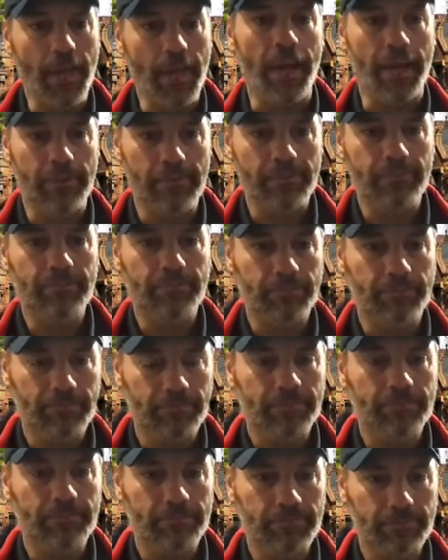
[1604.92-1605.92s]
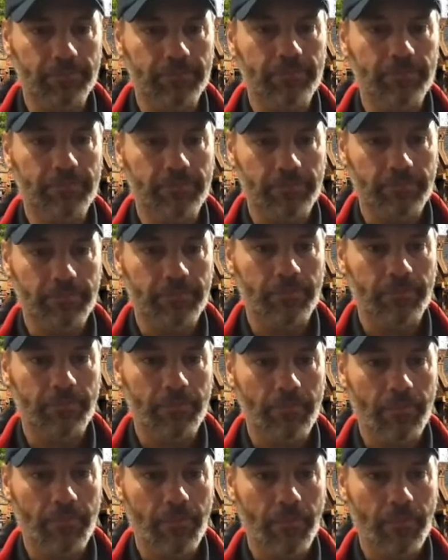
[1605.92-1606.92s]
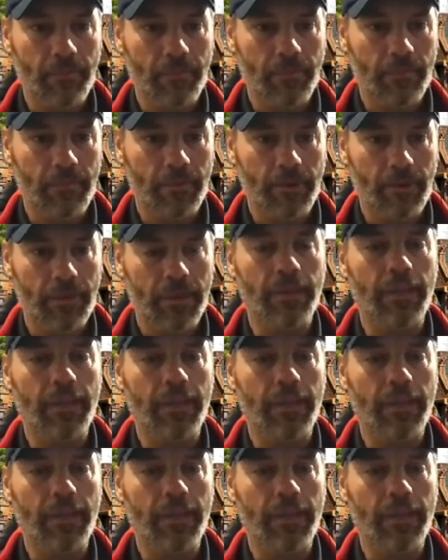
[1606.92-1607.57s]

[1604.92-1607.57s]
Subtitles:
like to have things done and then be able to, because